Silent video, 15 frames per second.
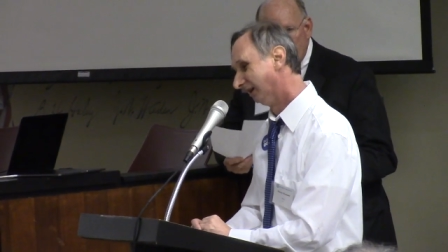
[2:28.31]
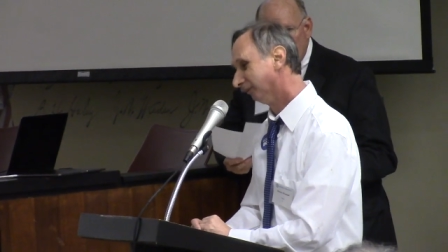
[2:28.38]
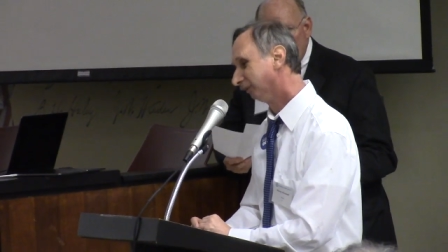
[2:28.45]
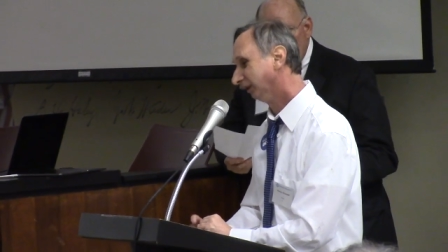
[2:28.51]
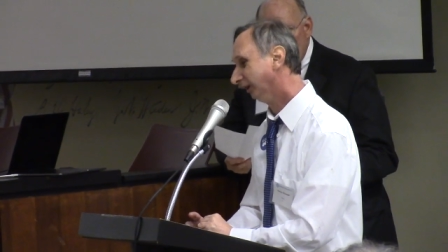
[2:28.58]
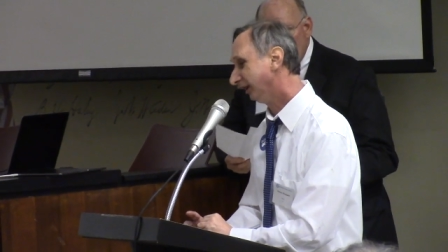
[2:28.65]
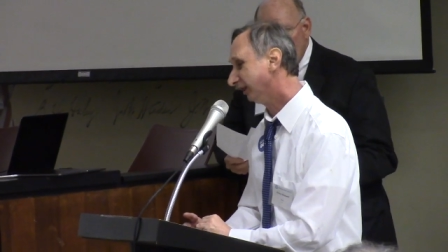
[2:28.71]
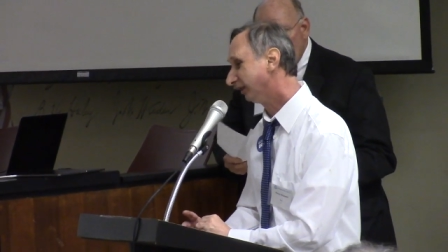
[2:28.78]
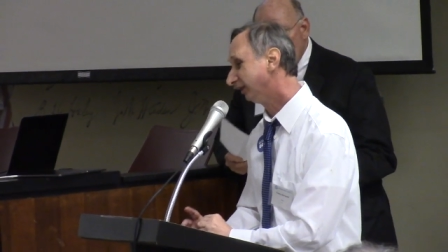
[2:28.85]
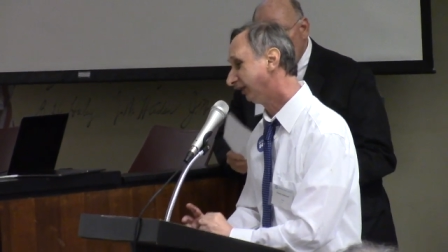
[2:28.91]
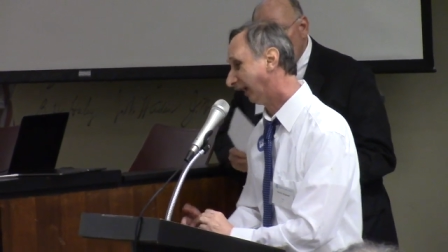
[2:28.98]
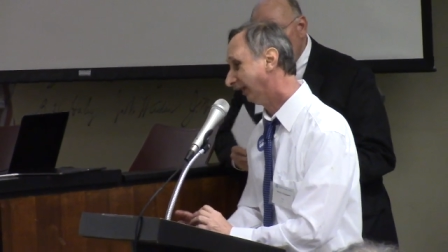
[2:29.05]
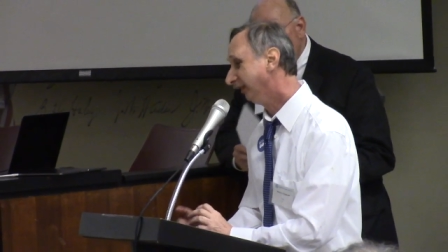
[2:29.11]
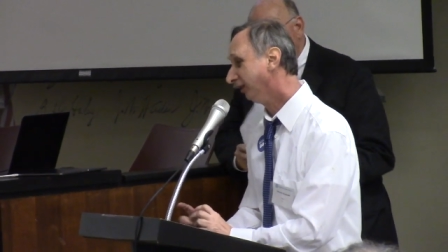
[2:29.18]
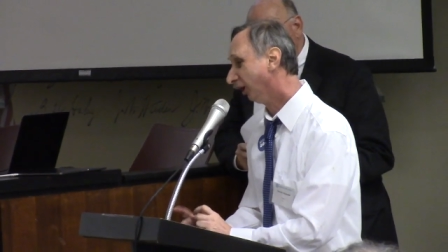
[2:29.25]
please
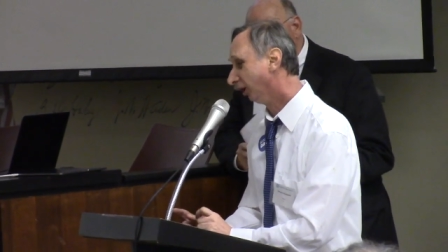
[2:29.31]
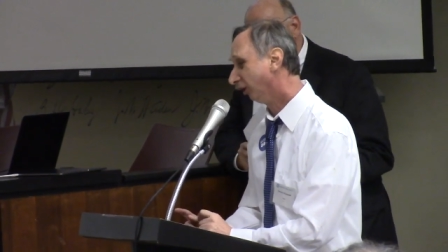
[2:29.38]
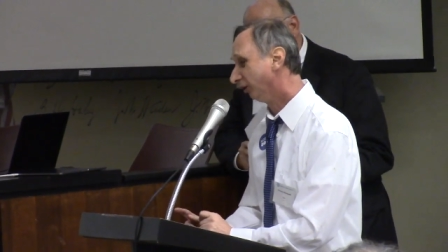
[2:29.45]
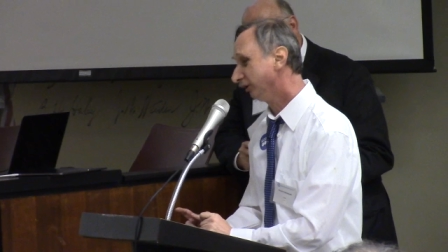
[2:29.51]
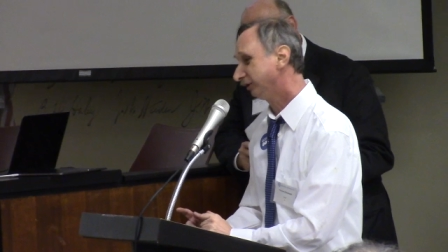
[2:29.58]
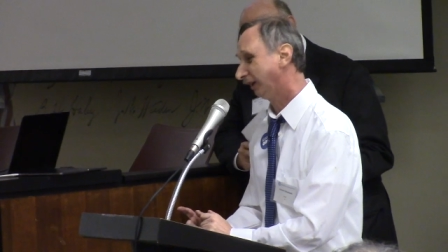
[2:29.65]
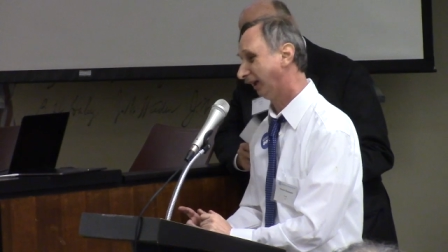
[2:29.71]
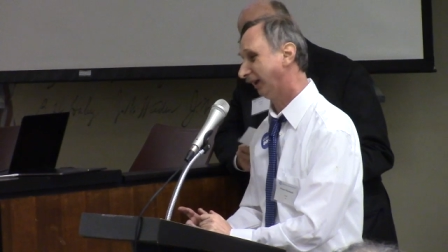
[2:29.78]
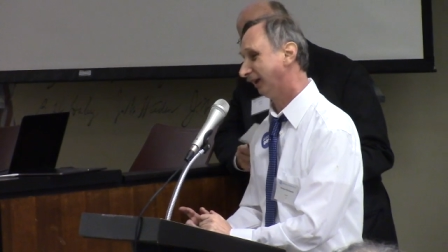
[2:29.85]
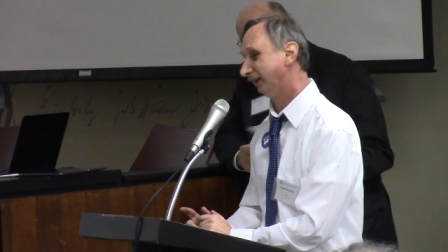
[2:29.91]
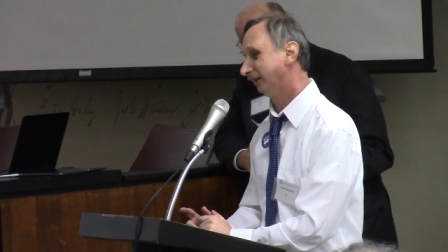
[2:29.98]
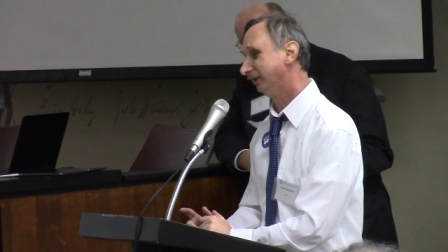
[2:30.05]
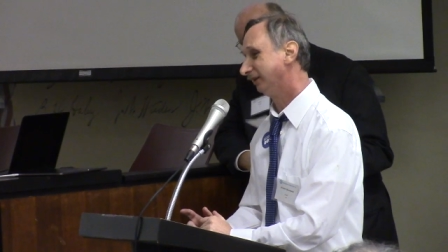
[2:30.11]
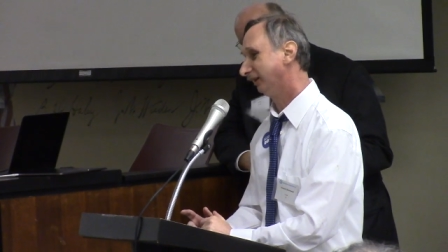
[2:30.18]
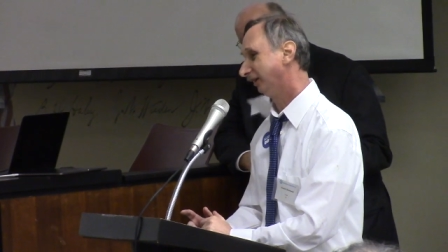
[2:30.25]
send those,
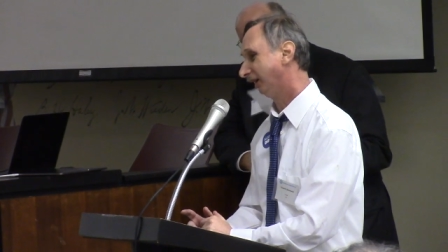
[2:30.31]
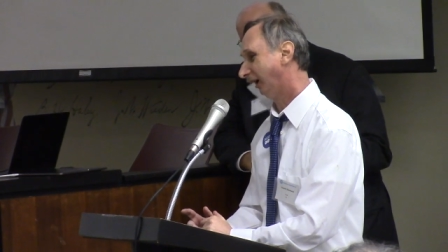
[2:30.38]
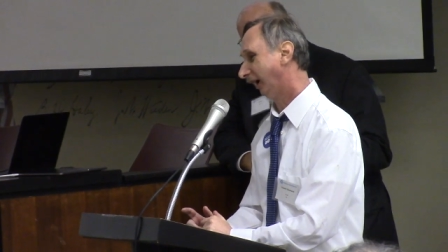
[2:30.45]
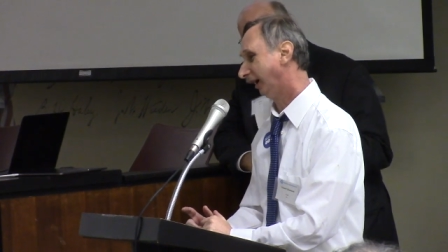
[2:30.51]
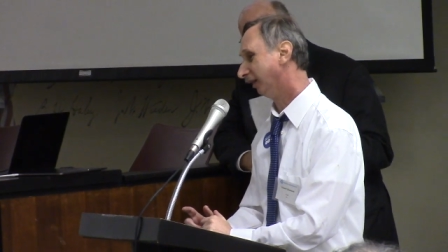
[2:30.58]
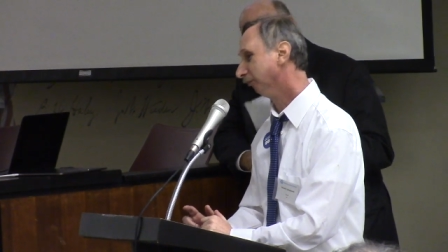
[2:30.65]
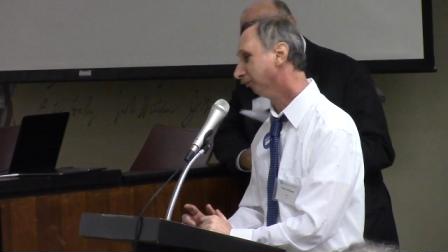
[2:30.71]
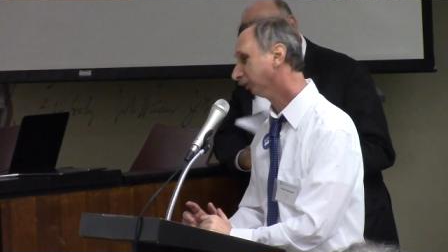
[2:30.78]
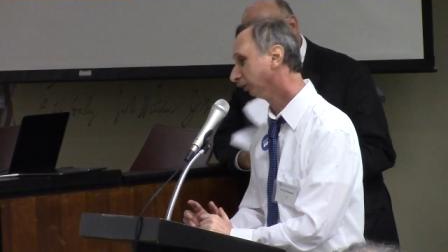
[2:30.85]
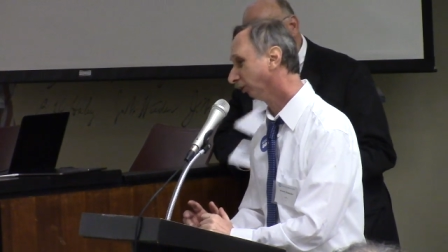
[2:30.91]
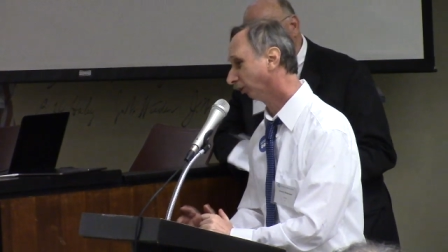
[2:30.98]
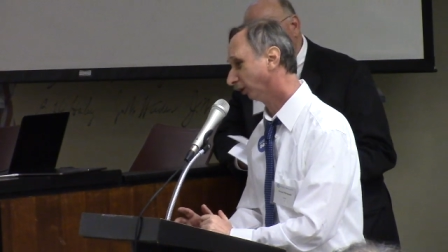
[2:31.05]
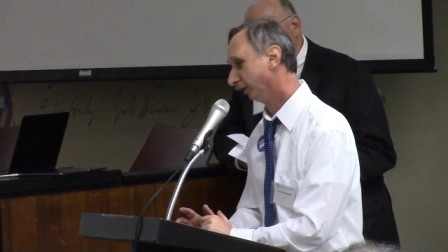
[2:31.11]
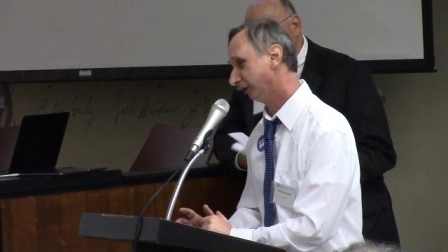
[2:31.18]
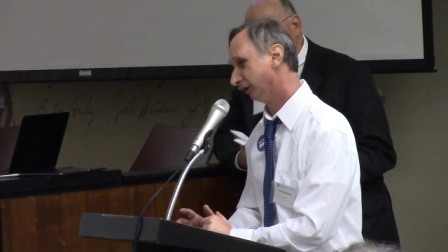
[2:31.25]
and I
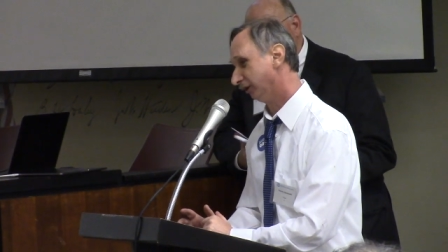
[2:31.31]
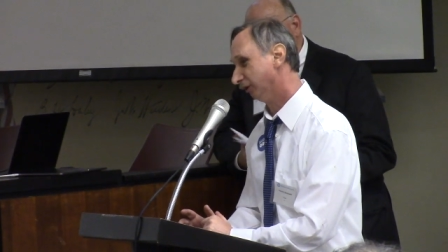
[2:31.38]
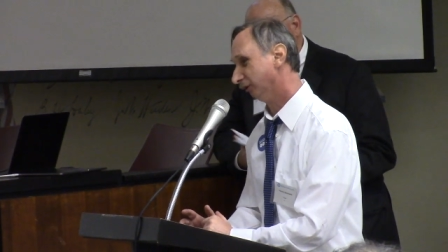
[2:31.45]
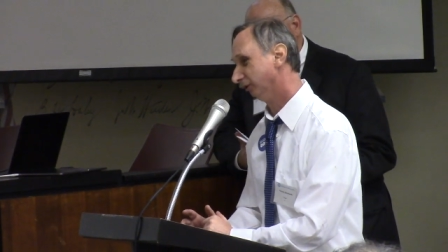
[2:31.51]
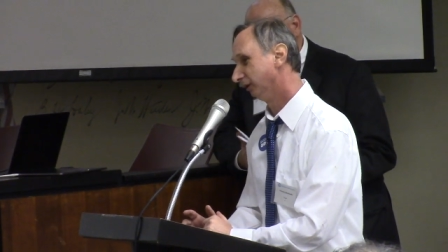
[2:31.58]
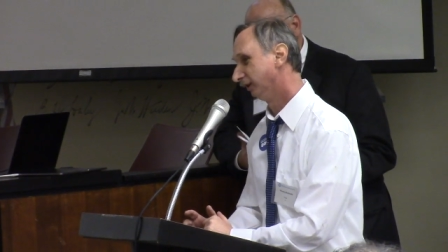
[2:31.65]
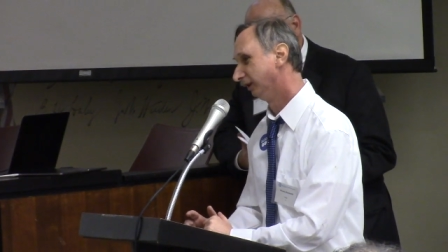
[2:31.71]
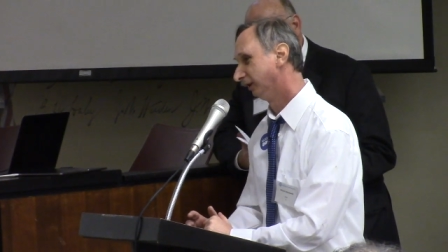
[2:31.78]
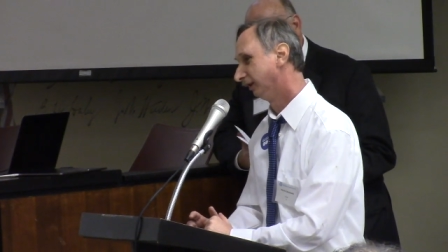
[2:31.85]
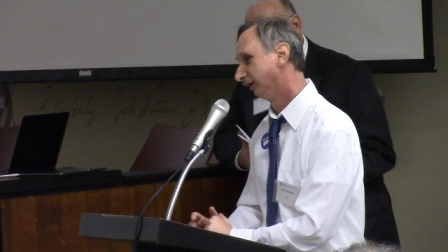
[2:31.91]
implore you